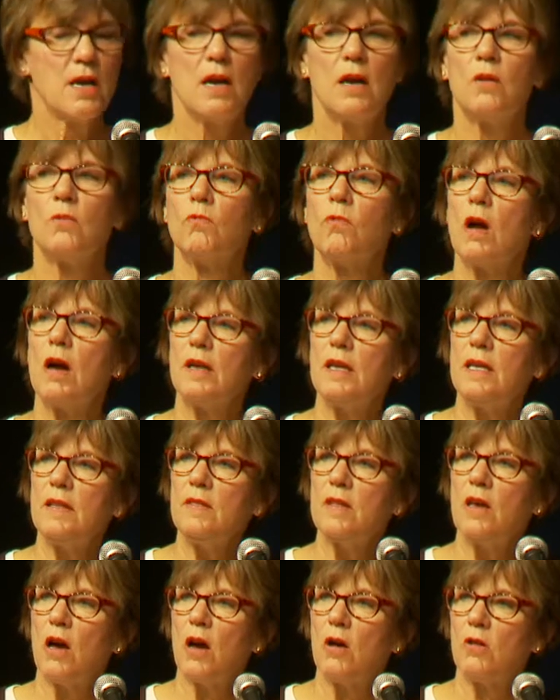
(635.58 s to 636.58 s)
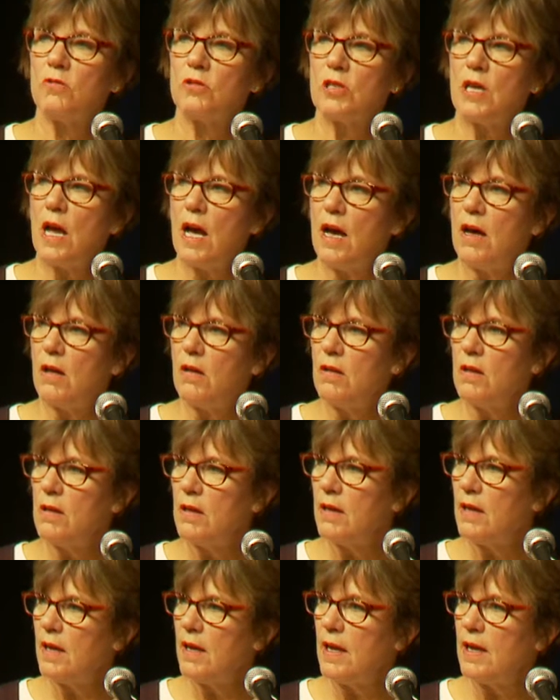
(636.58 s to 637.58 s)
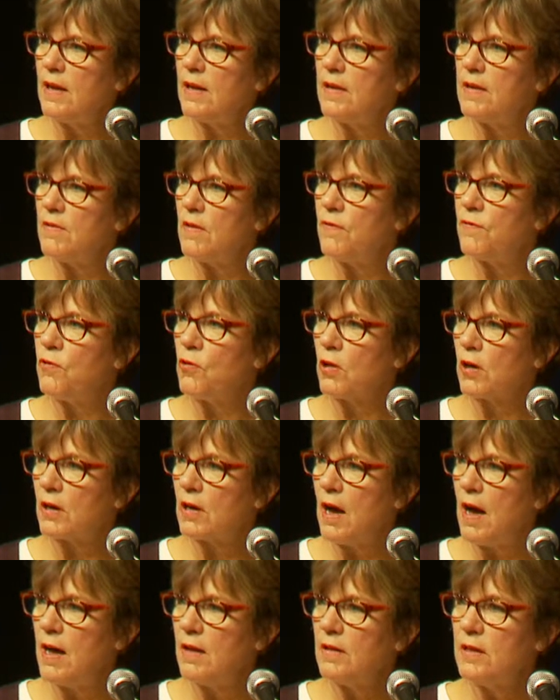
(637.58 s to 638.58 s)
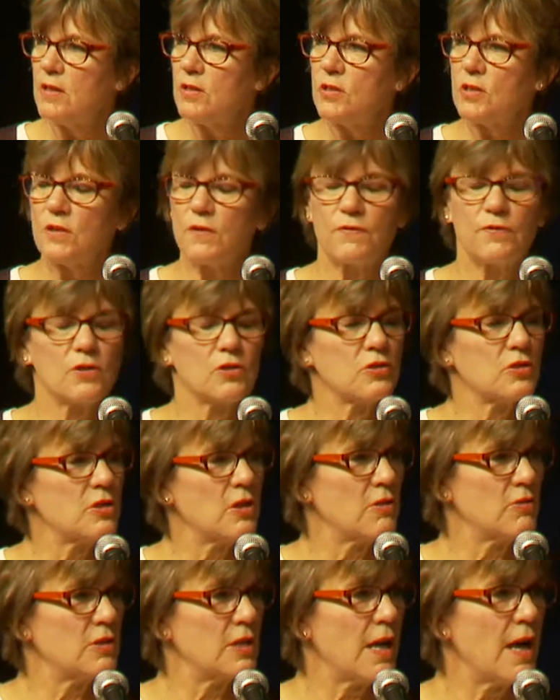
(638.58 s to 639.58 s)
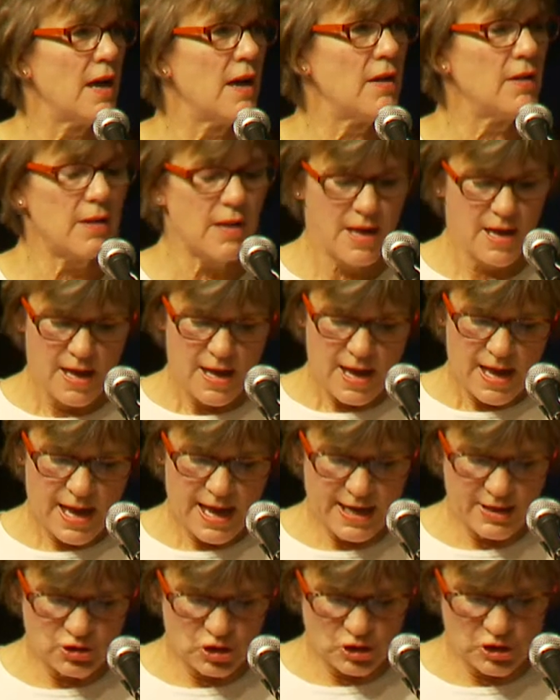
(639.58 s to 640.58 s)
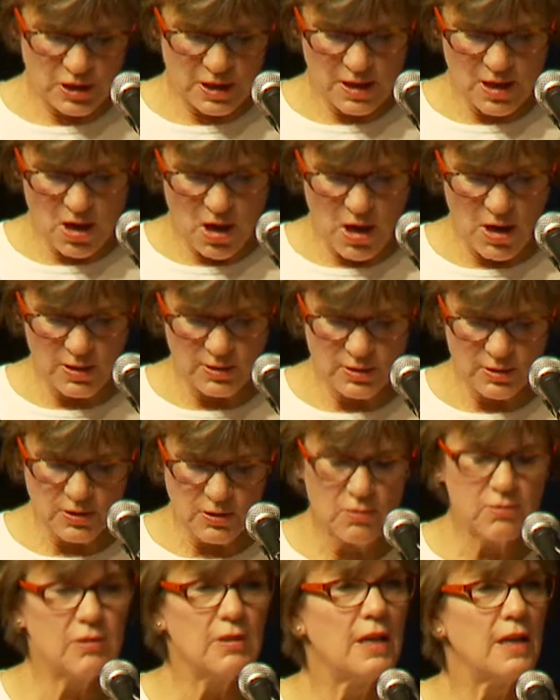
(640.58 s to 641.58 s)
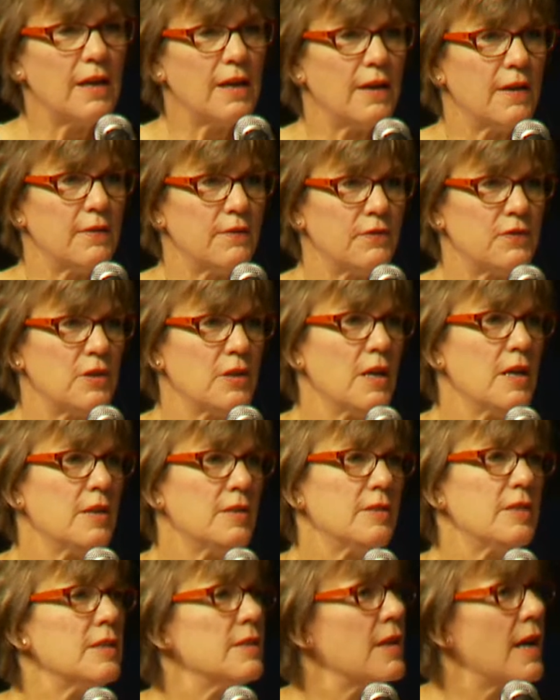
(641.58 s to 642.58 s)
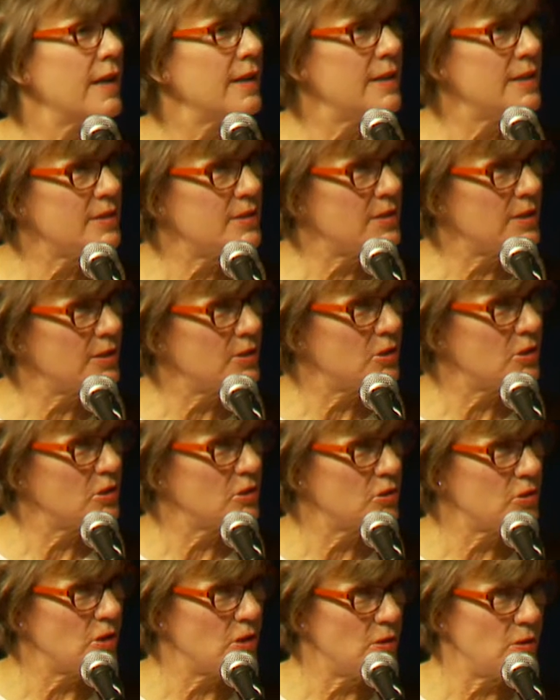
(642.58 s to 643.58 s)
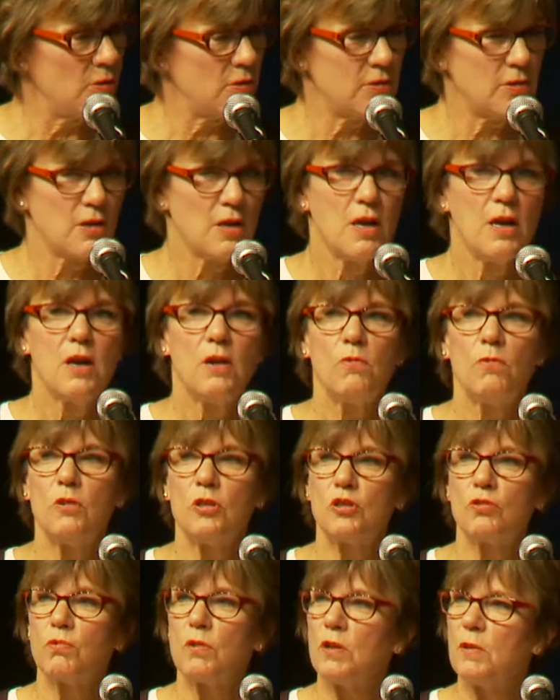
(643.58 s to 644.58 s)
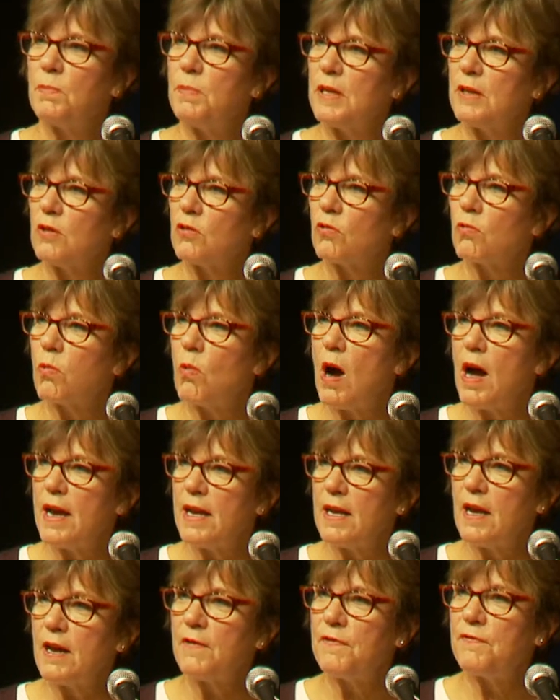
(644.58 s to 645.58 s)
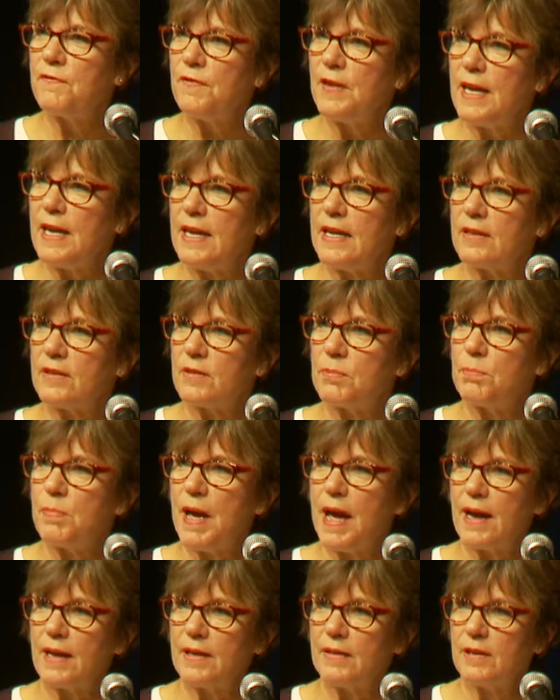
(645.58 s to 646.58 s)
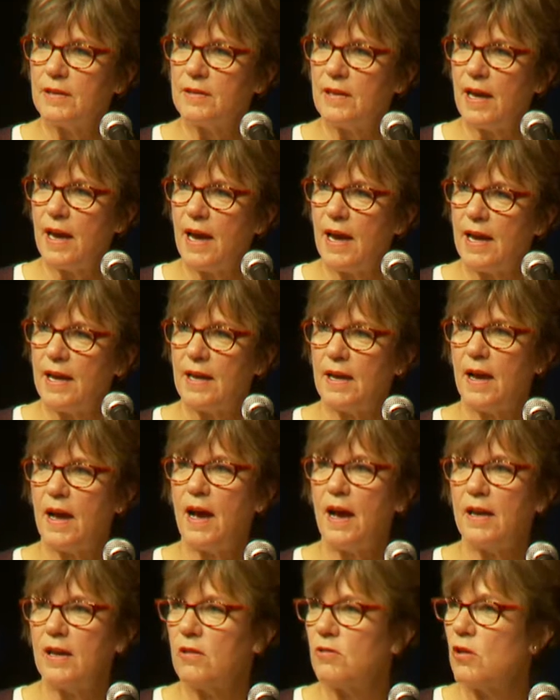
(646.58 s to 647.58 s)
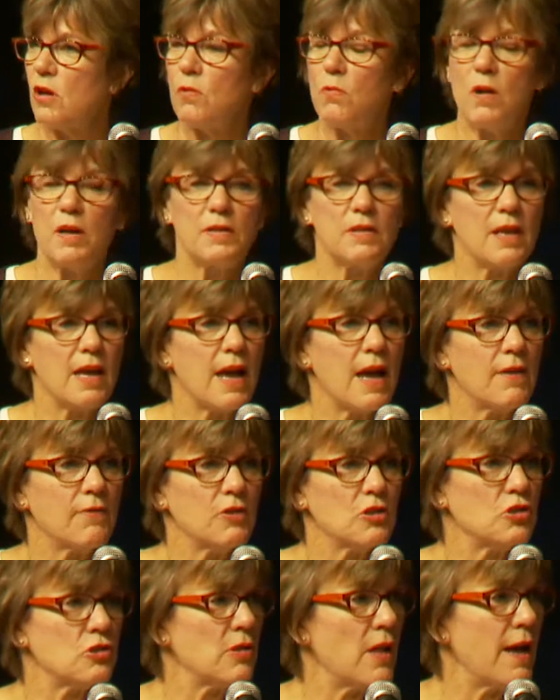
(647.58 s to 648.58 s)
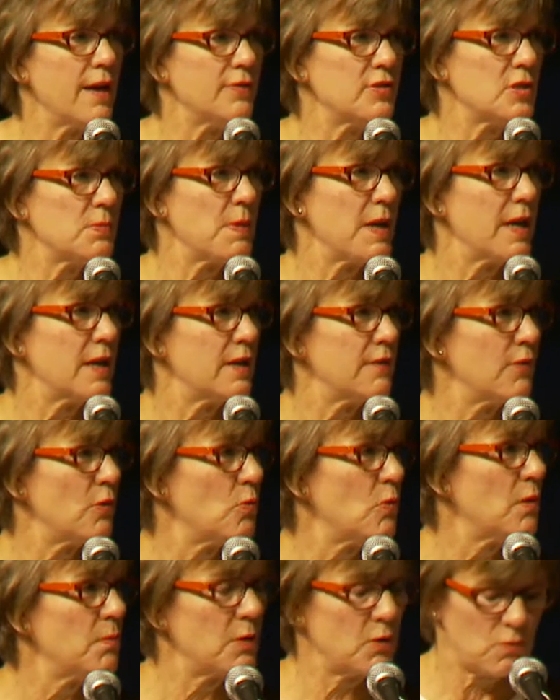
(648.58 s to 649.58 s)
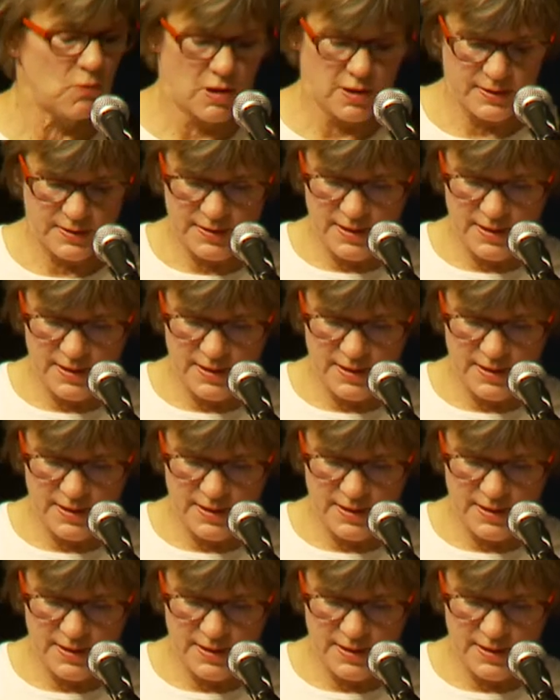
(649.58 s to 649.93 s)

running the hotel in Fort Collins, the first hotel, and she also lived to 96 years old, which would have been quite a feat back in the day. I don't know what the average lifespan of a woman was